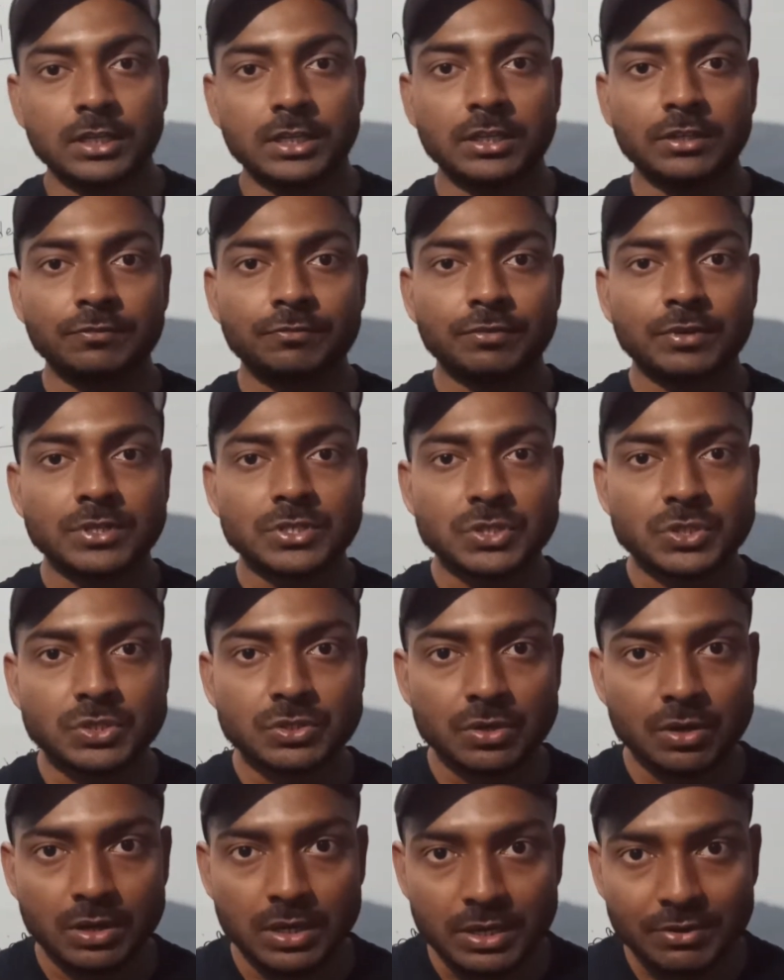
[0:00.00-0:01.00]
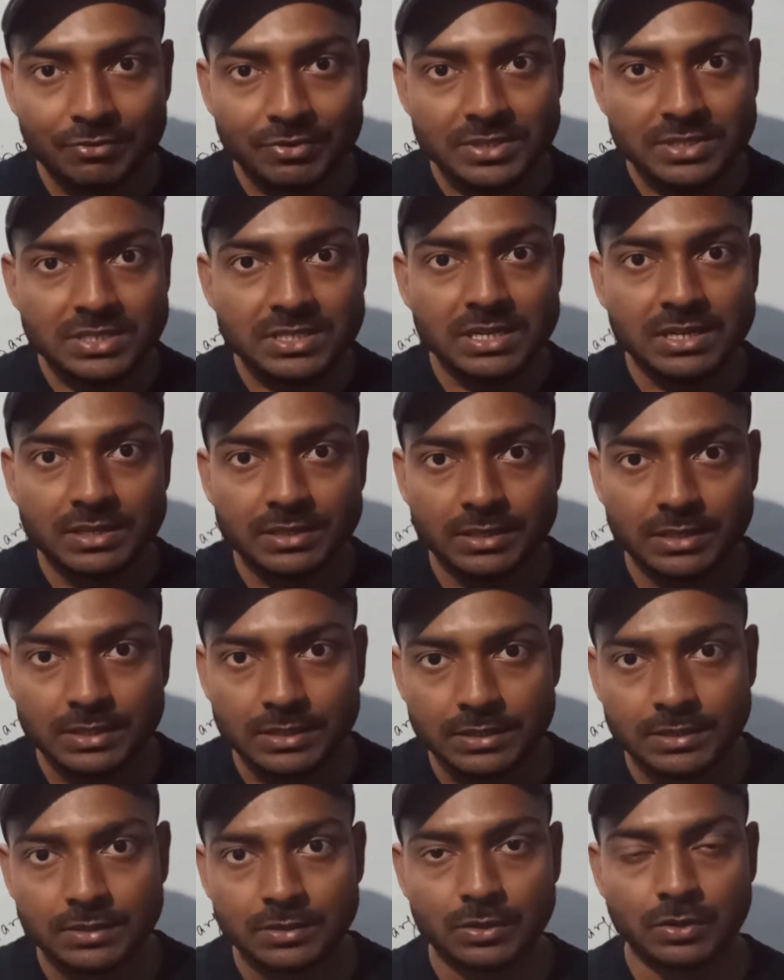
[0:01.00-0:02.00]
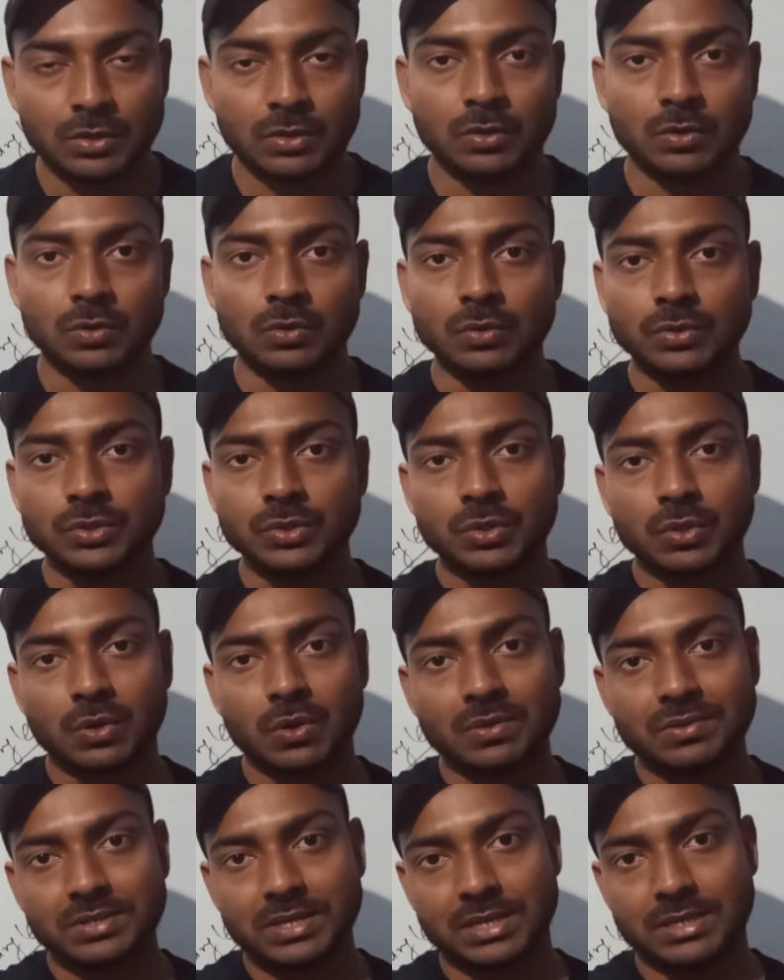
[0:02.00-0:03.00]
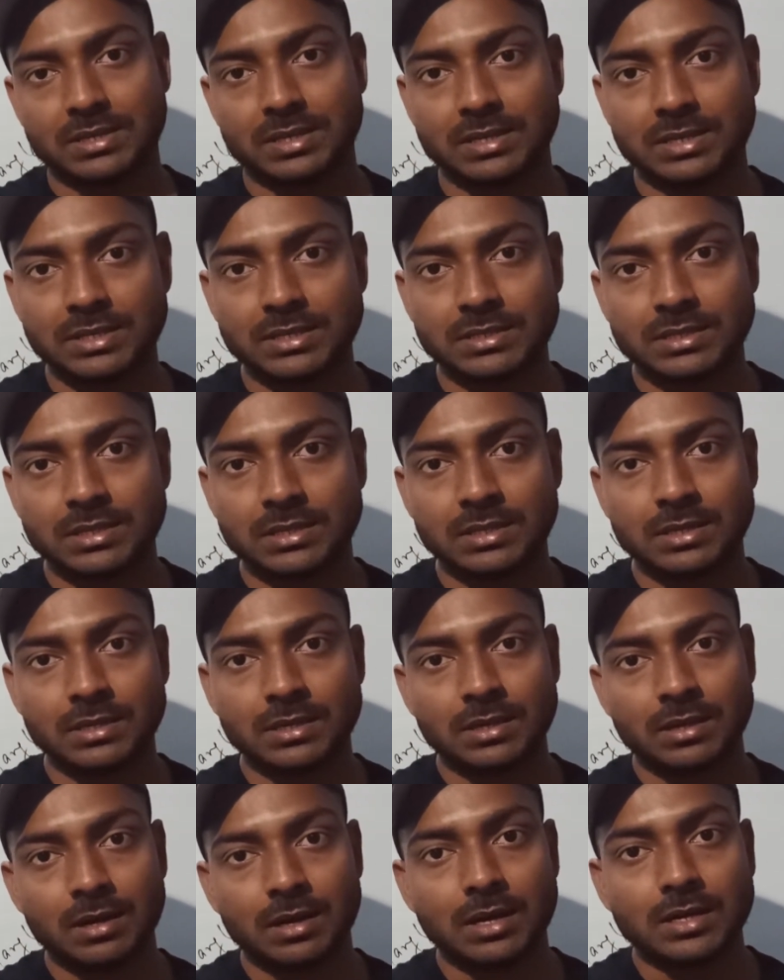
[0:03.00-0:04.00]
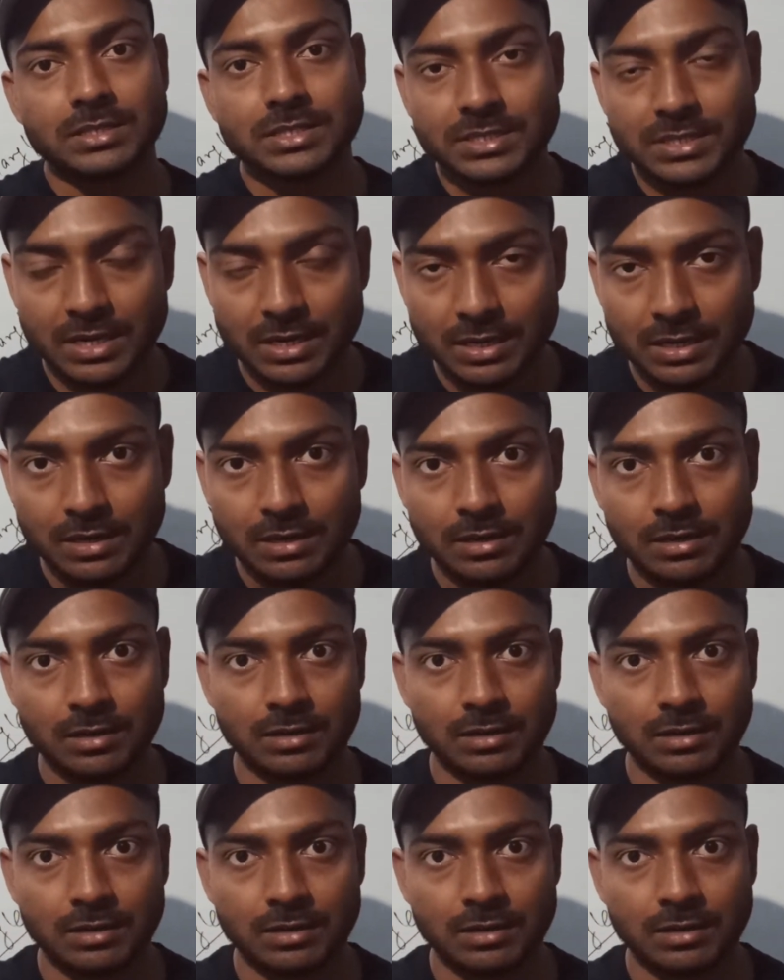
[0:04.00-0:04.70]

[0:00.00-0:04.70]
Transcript: if a cylinder whose cross section is a circle,